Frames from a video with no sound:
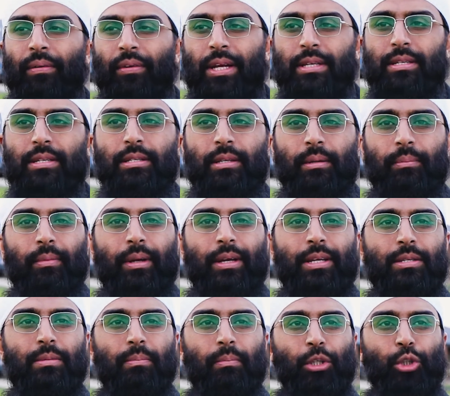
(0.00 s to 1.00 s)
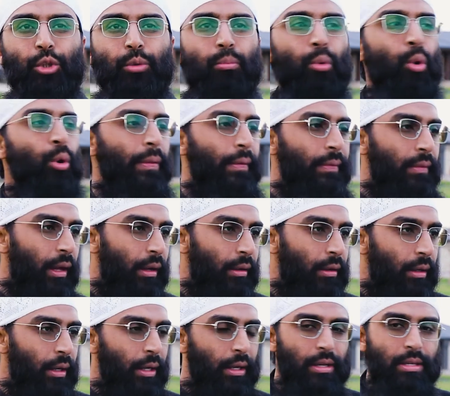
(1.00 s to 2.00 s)
racism is much more than that.
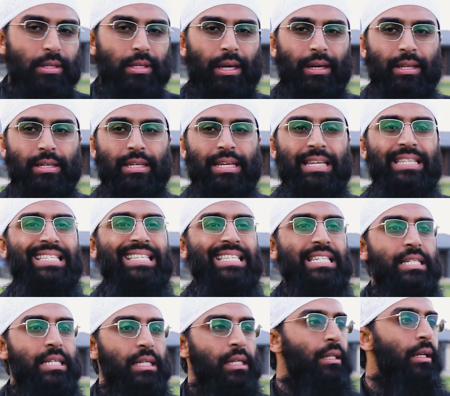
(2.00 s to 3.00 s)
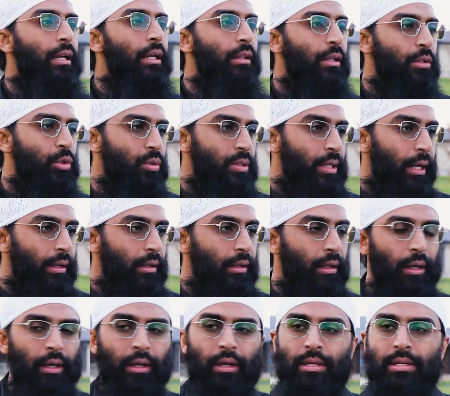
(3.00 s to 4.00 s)
It is instilled in the society.
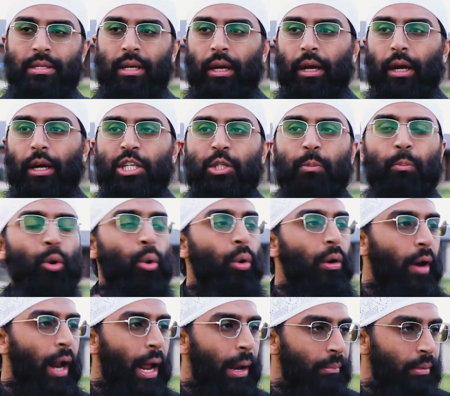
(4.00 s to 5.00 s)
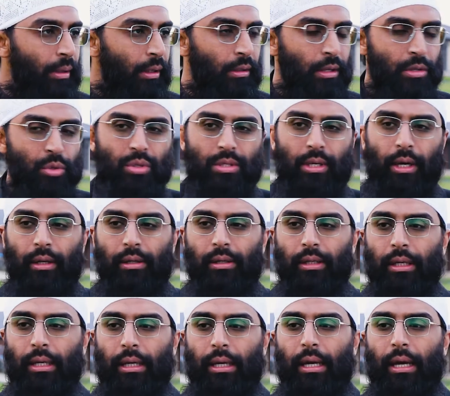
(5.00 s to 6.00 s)
It is programmed in the society.
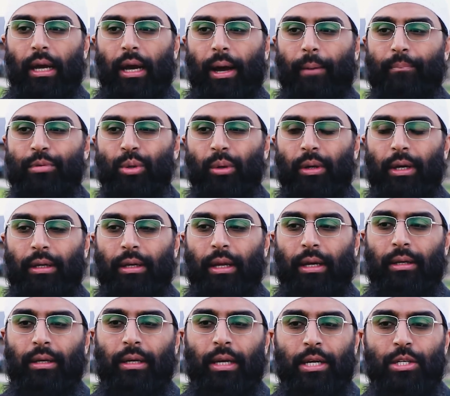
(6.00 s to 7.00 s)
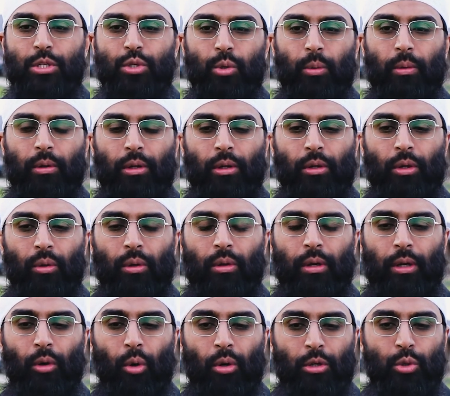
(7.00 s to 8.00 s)
So it needs to,
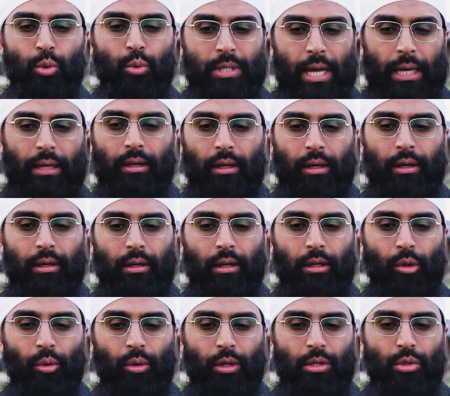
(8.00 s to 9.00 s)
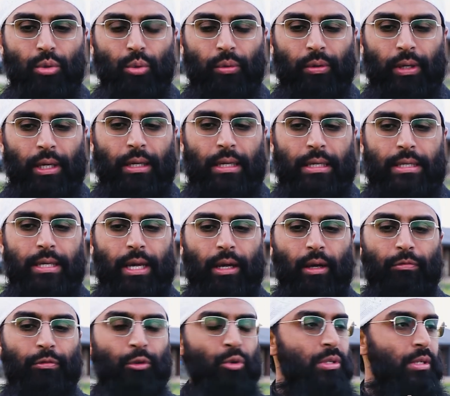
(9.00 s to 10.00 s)
in order to tackle it, you need to really take a
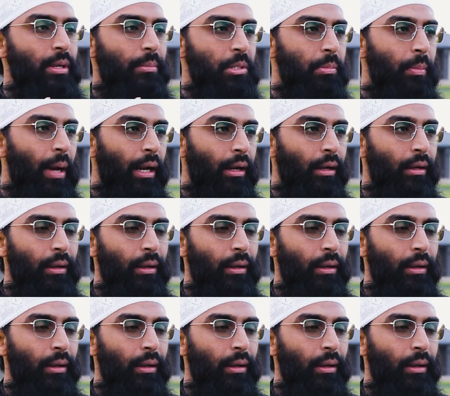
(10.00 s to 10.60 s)
few steps back